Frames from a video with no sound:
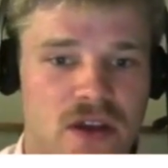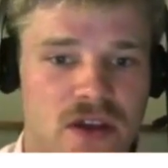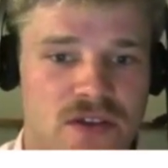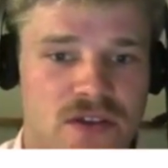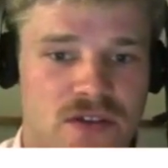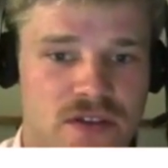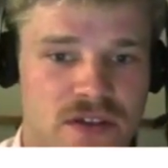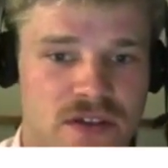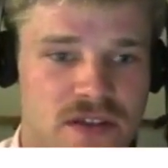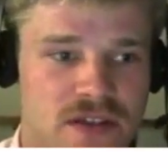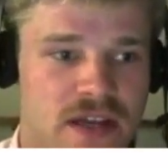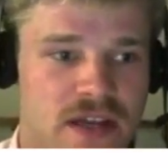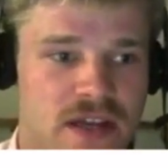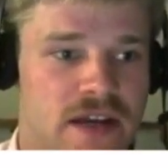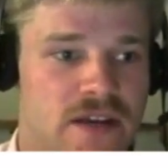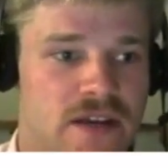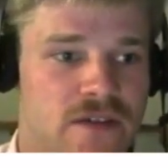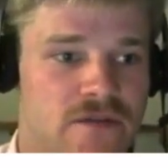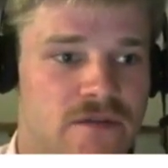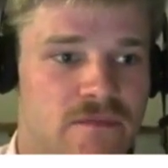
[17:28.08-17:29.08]
So this is
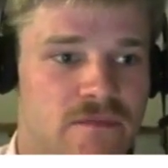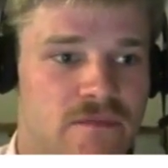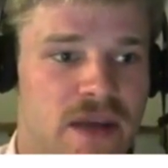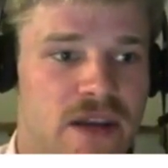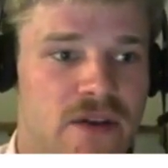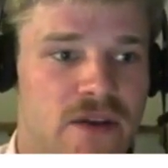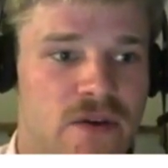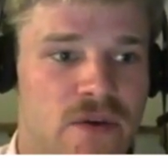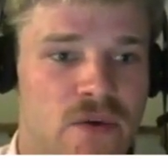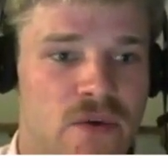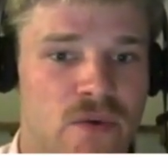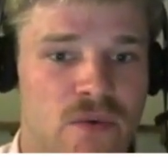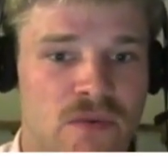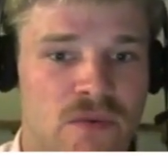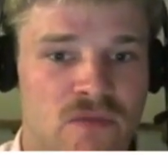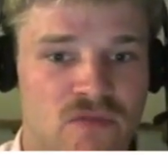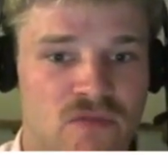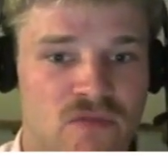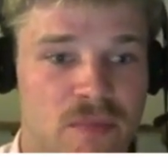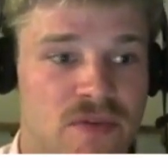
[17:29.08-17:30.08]
kind of meant to
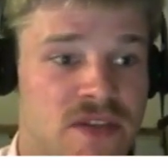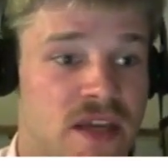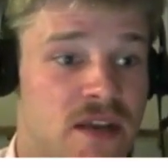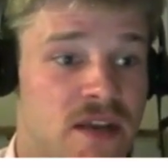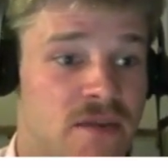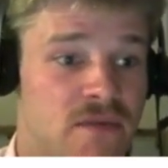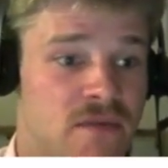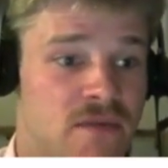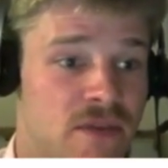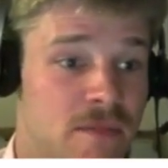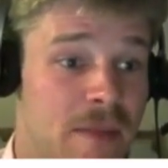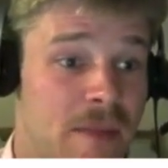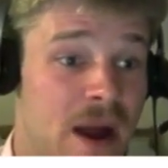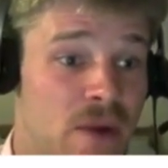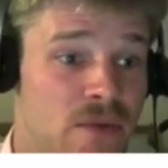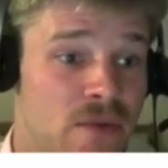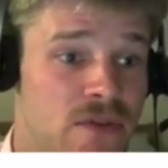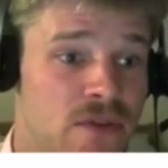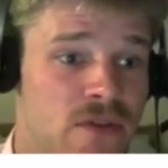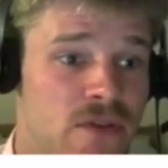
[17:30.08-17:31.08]
represent the
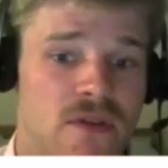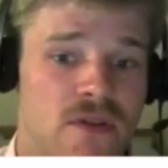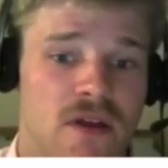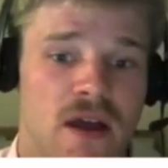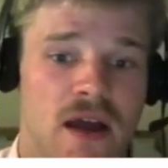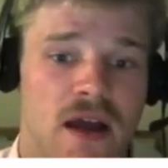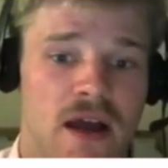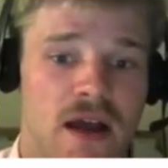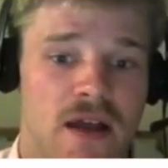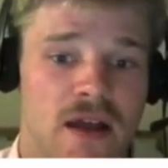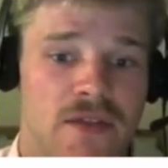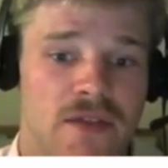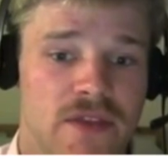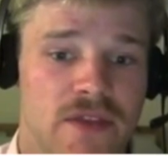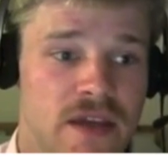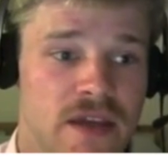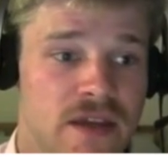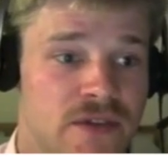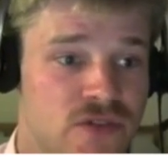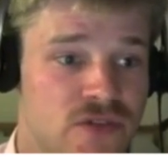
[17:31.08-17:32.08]
mouth and
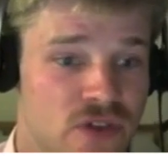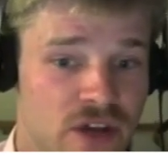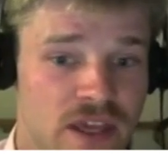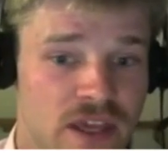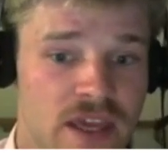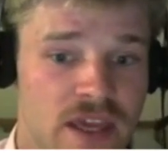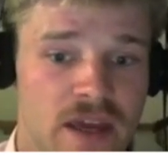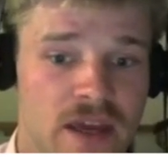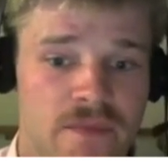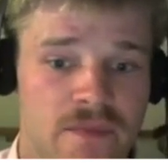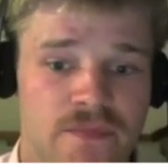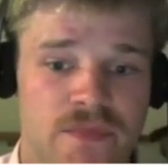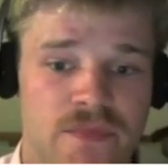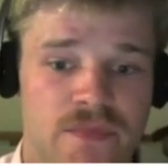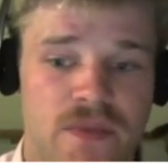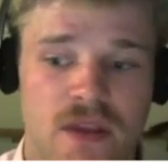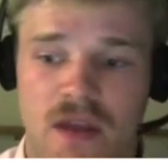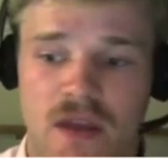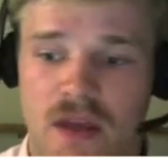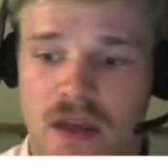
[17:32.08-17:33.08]
the trachea.
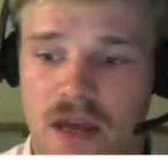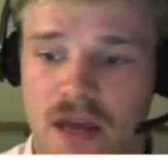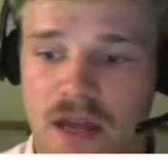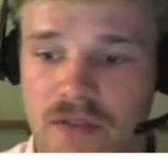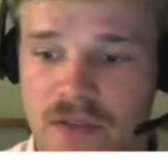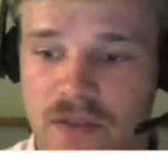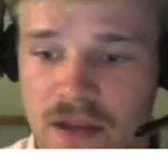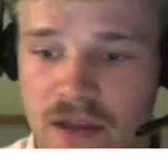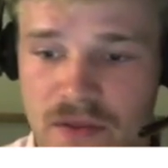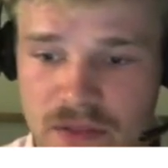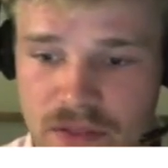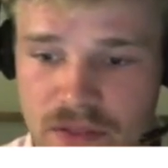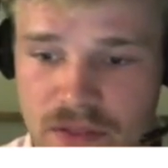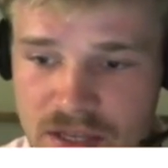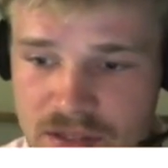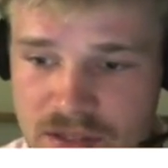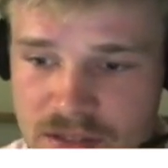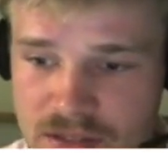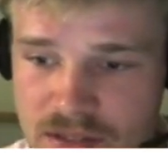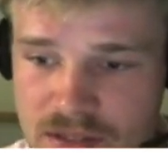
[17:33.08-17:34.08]
And then
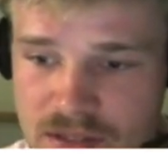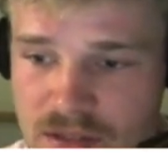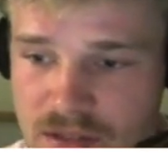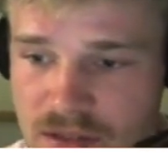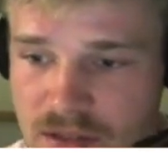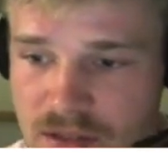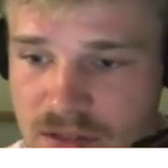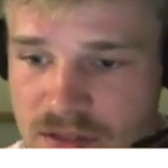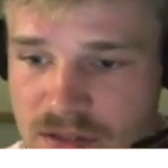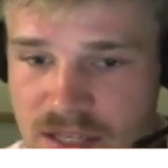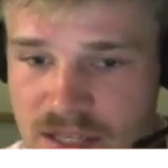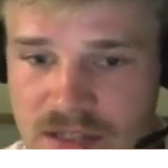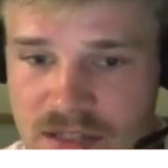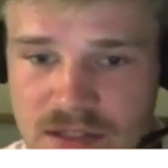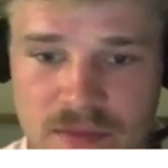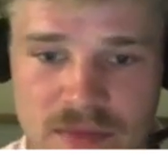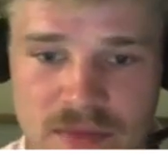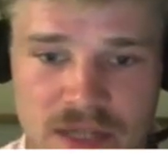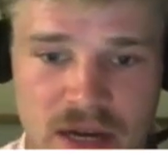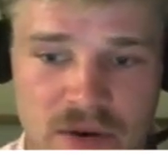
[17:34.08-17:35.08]
this
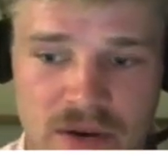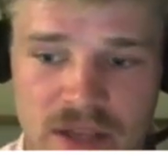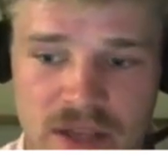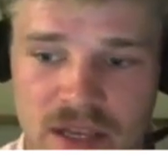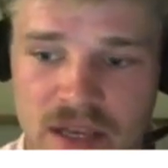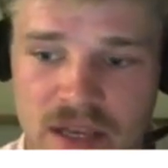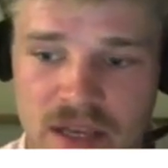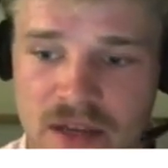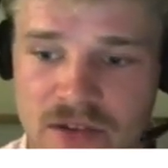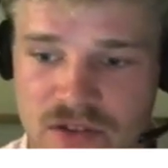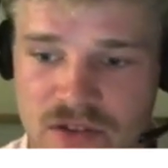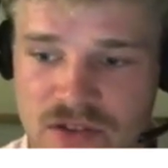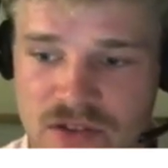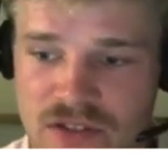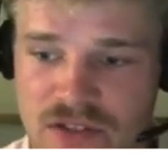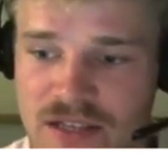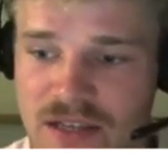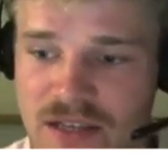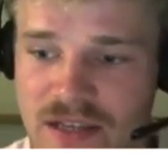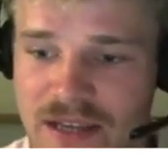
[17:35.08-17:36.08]
system down here is
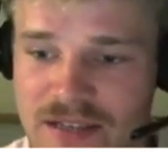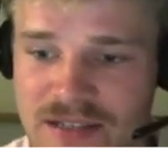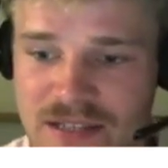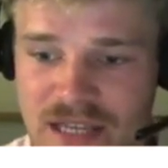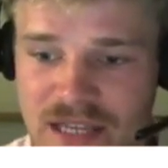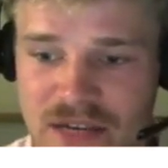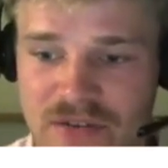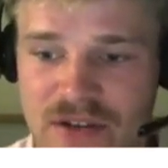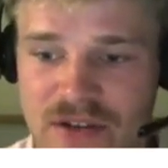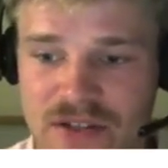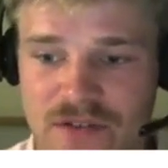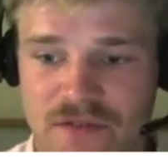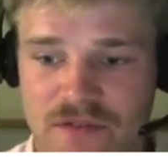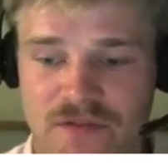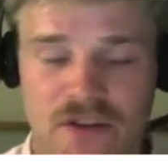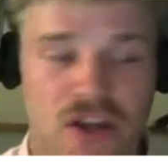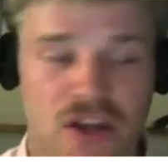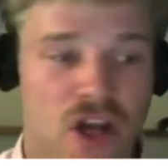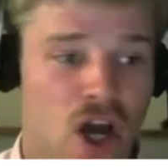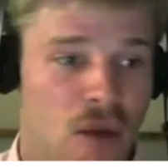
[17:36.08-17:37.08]
just a series
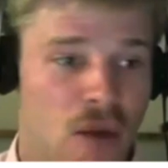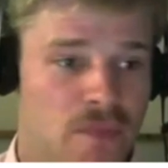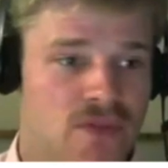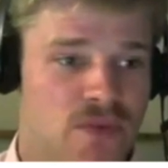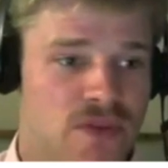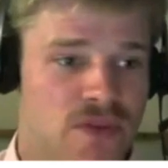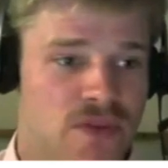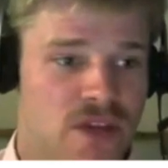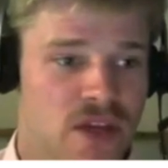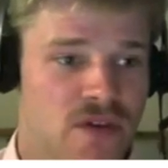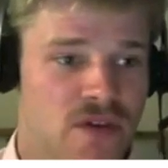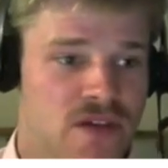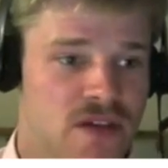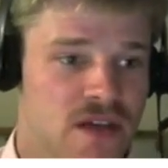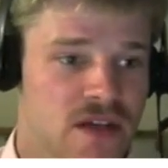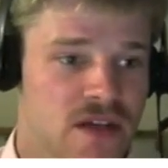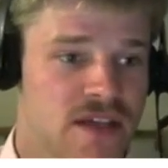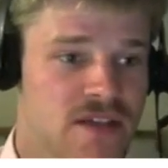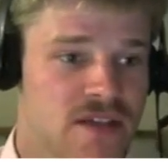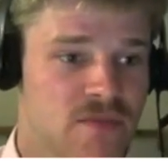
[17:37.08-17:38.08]
of cups with
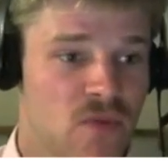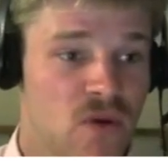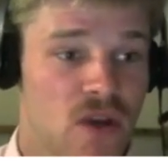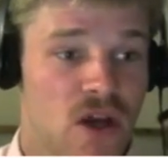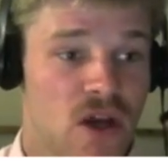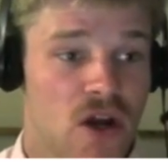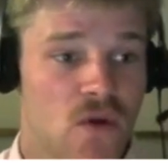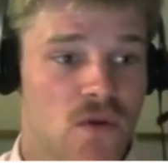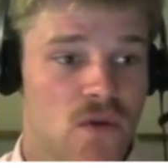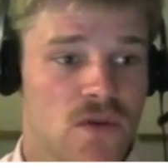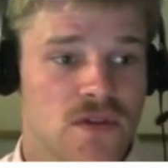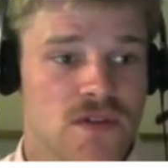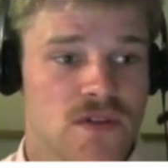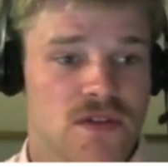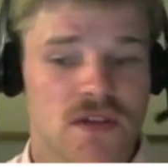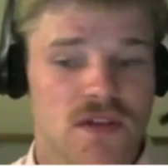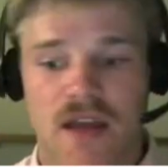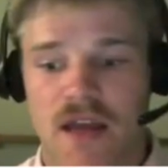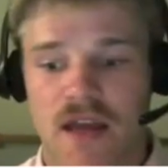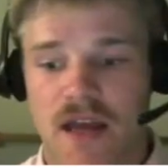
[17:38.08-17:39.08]
increasingly smaller
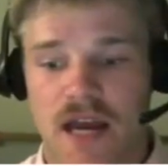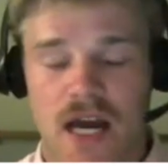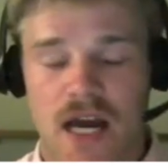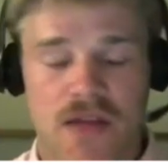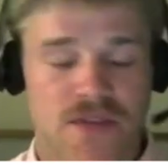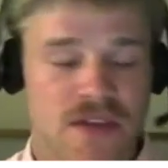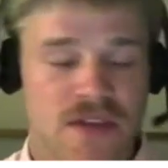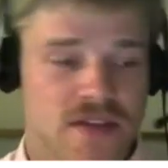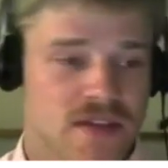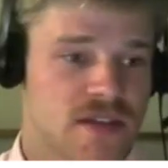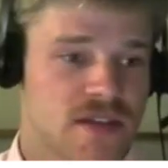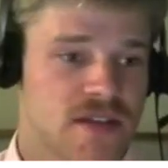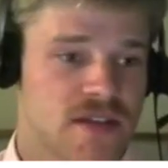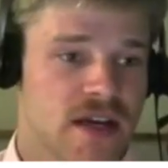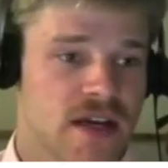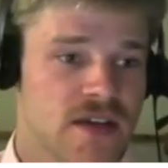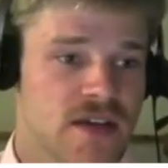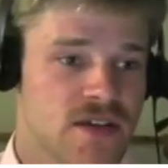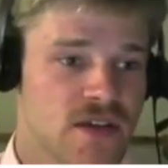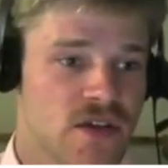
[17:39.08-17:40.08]
holes, and this is
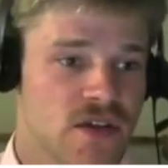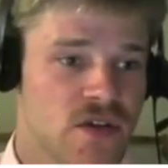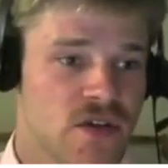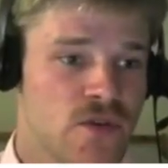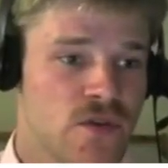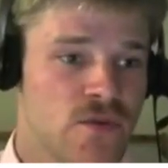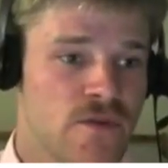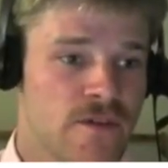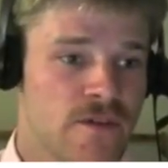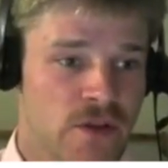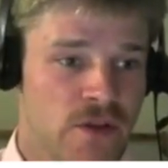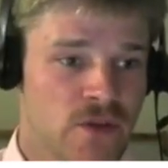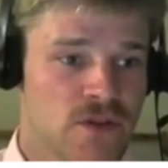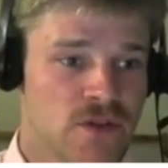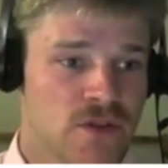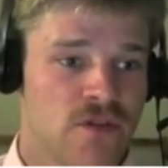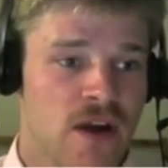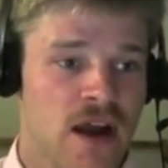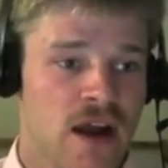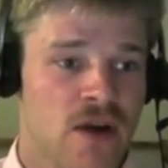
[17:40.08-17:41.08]
designed to
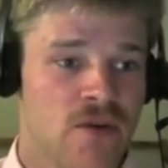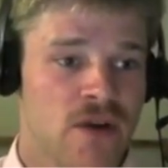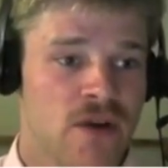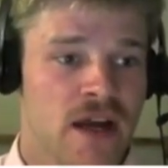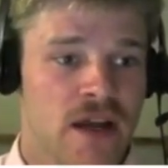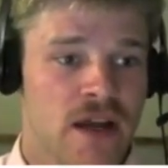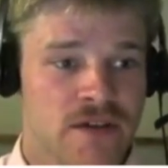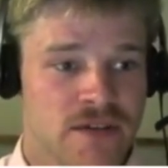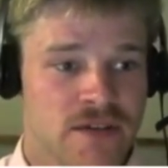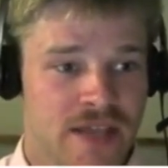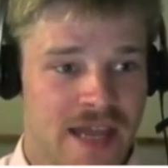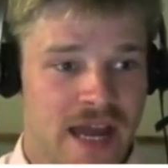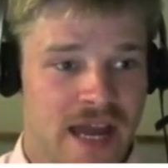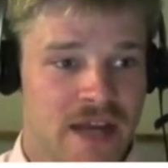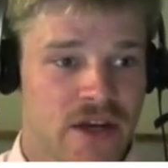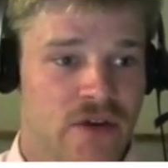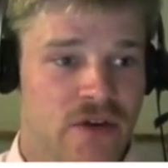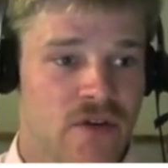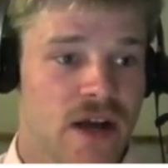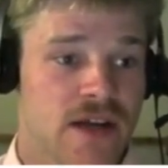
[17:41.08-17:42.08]
filter out and
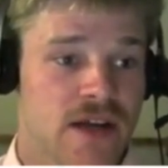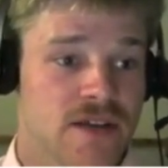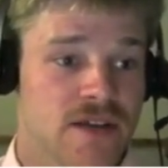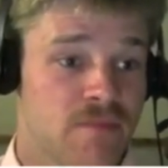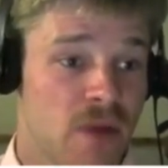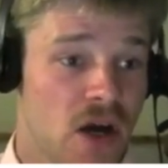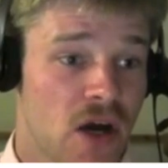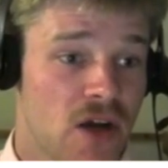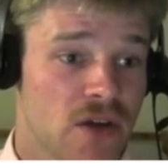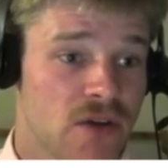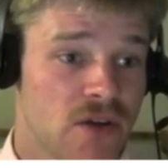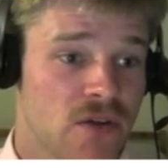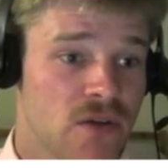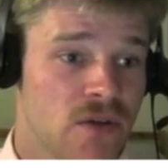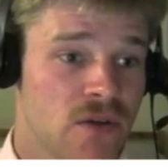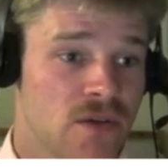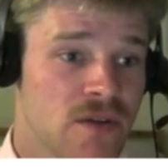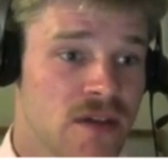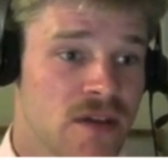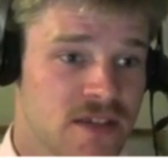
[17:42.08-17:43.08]
categorize
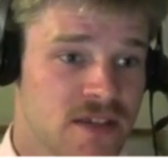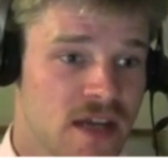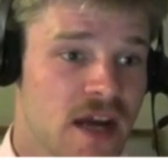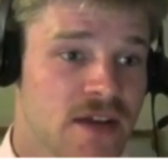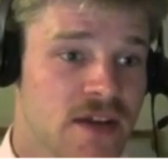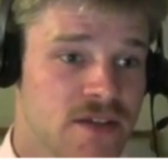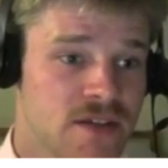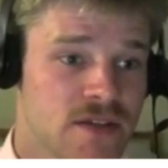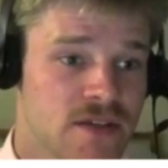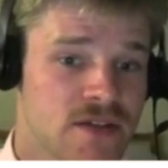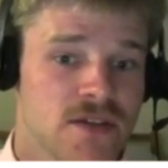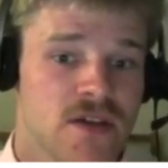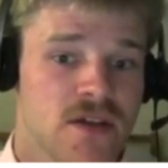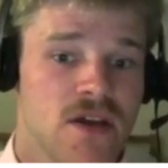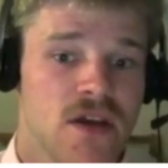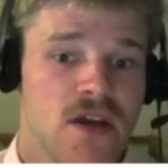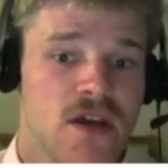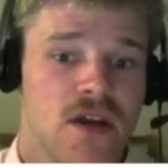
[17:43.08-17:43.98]
particle sizes.